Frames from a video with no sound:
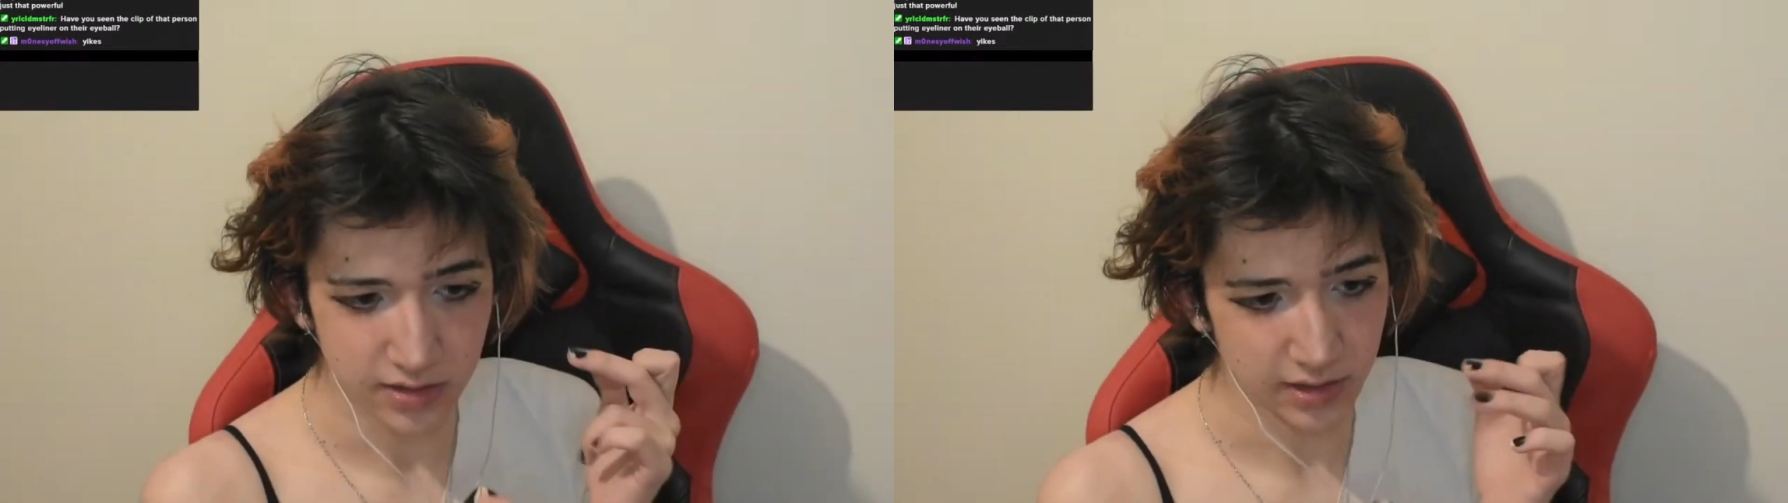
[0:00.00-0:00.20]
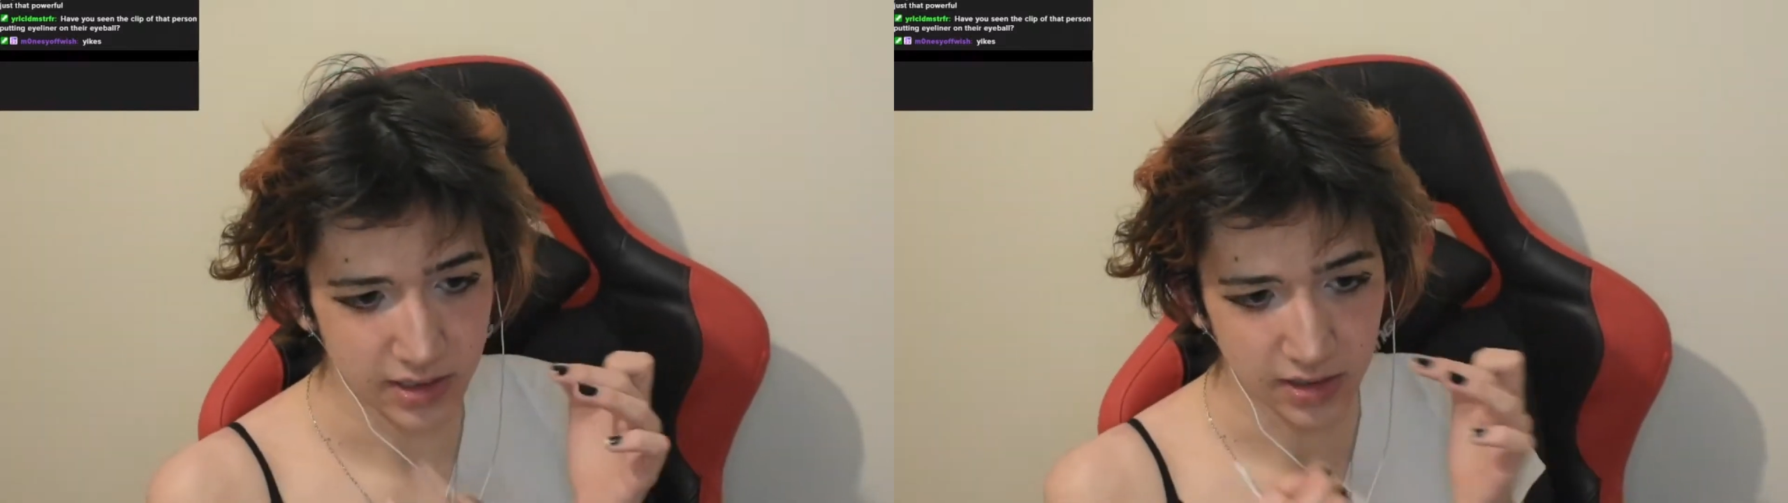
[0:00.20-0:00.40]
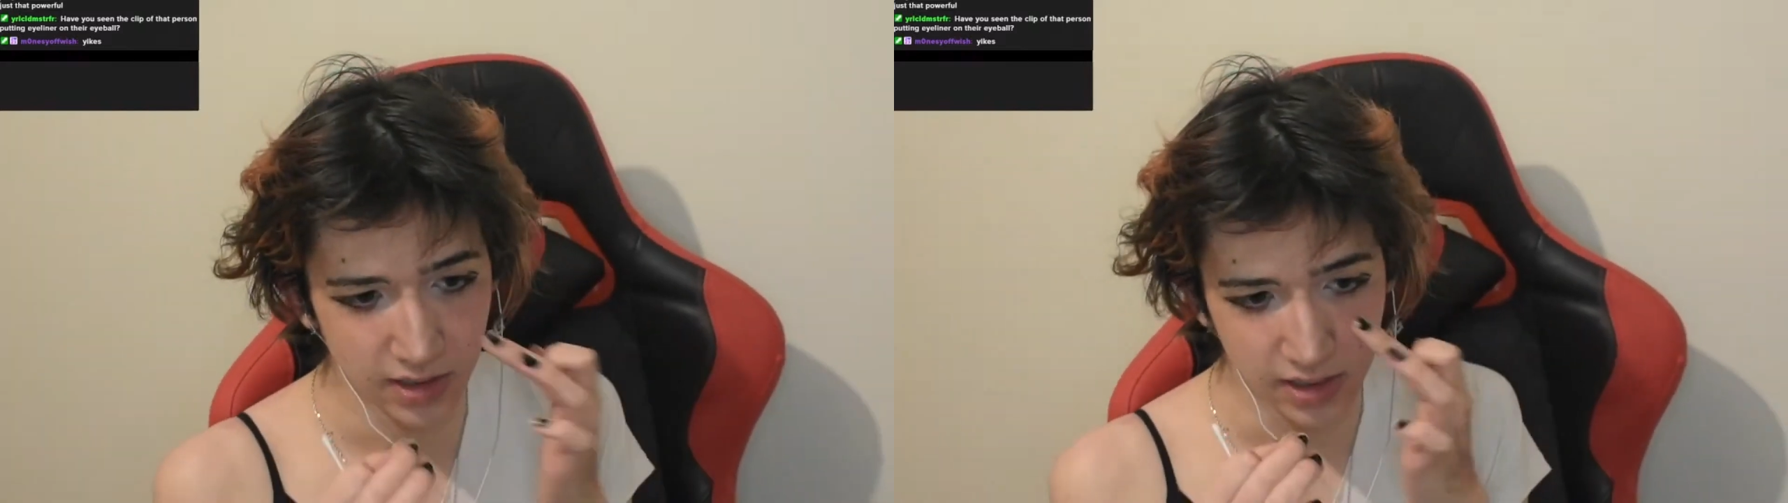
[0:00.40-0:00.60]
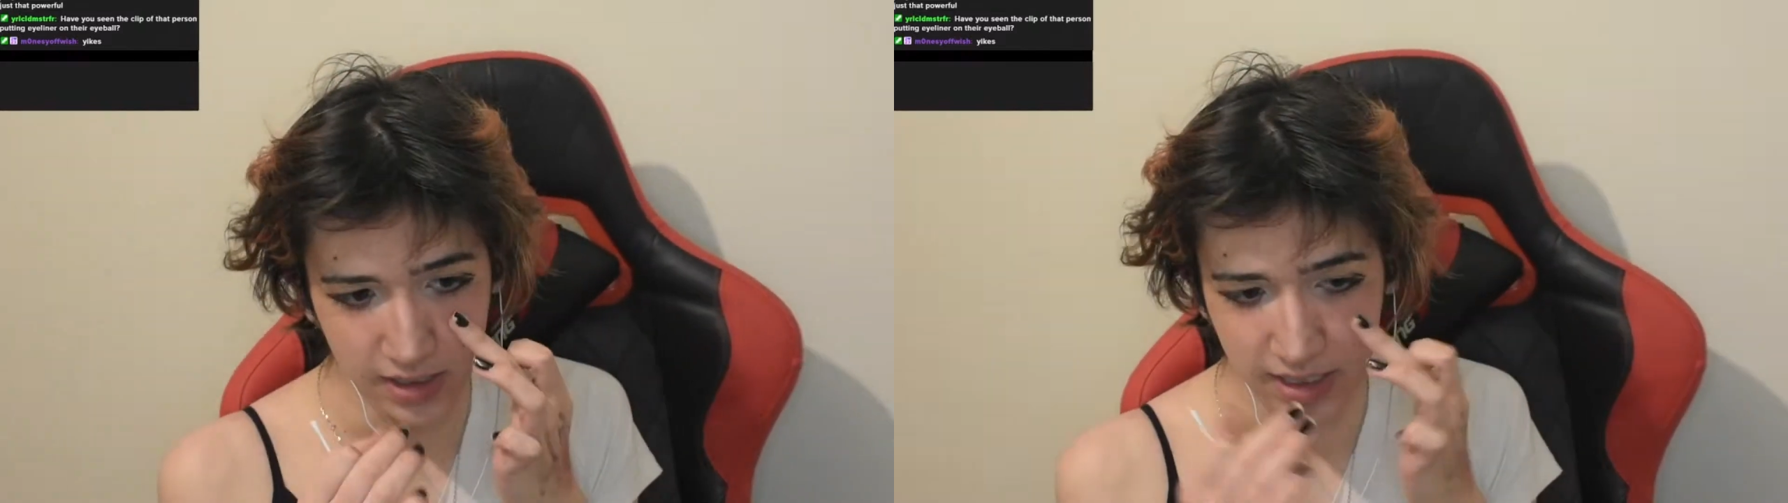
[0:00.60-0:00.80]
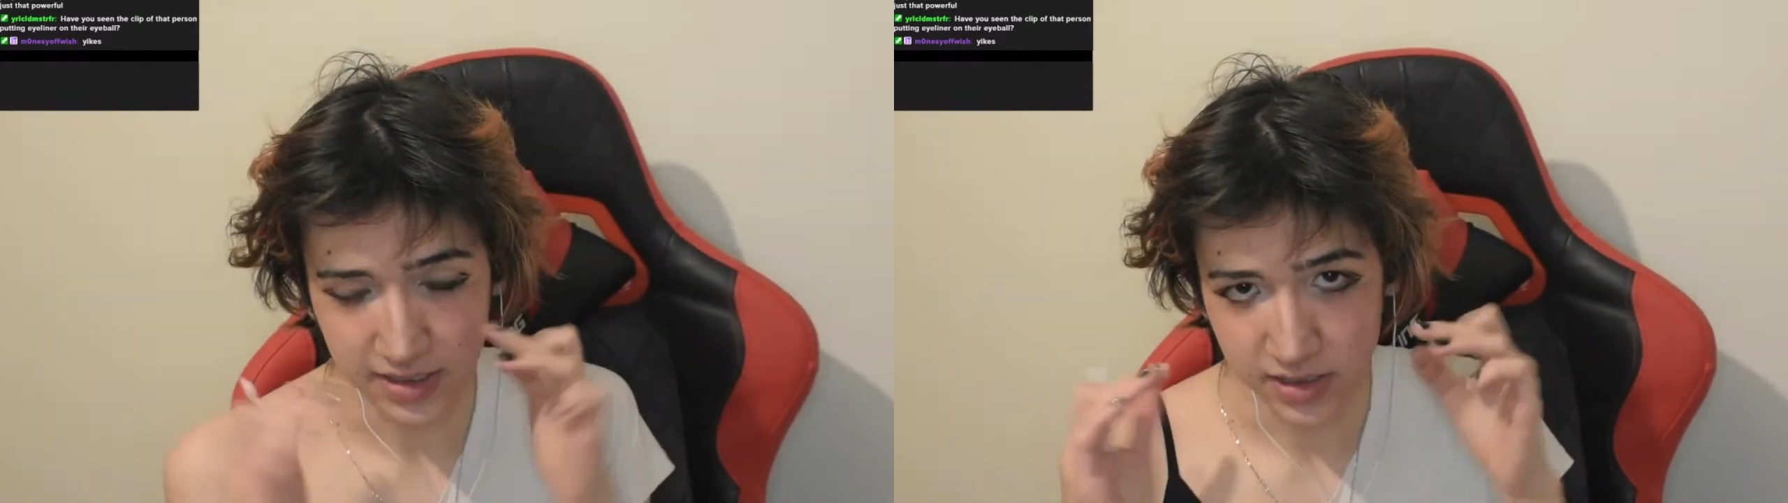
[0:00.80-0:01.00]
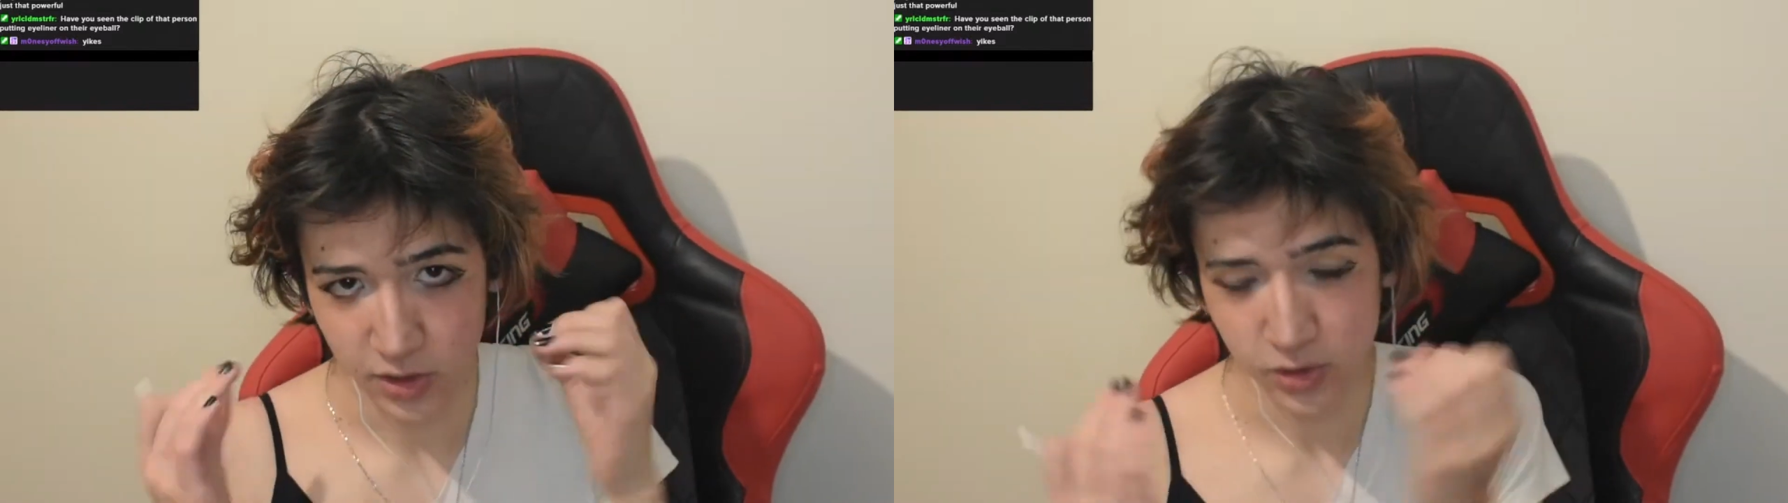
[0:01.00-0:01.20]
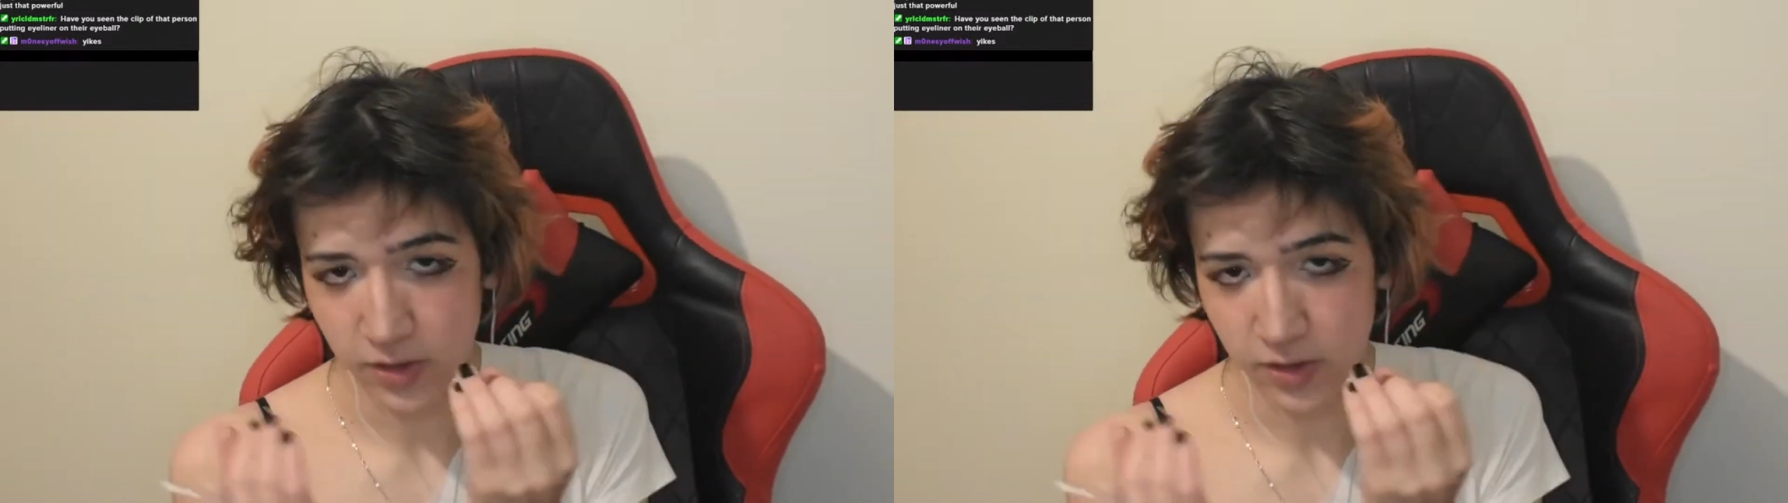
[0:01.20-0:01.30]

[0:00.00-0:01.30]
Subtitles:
because it's usually